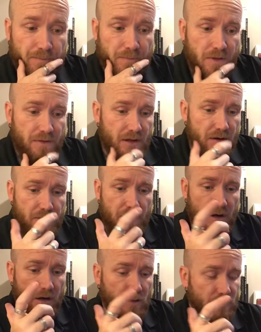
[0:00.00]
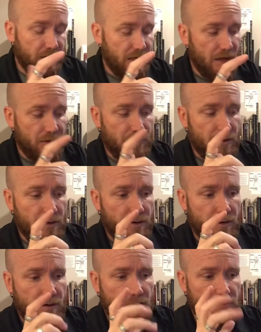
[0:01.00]
They're held together
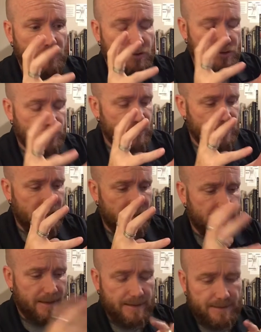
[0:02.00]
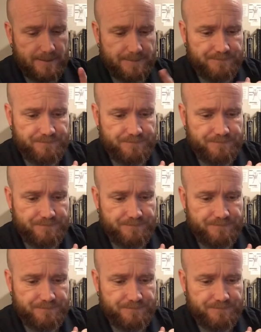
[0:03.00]
just like a